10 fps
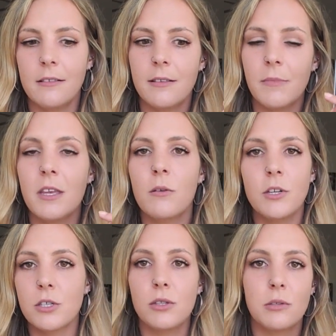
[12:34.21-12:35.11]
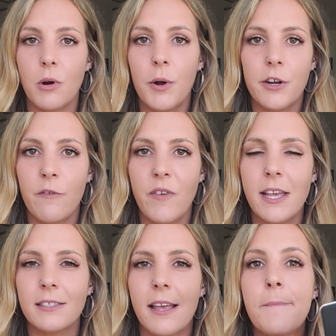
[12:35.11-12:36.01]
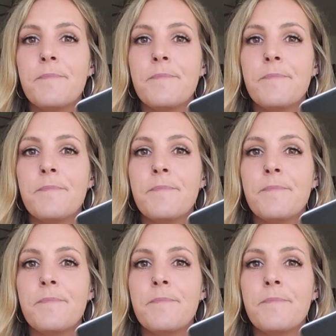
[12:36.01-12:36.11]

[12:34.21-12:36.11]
something you can just throw on your face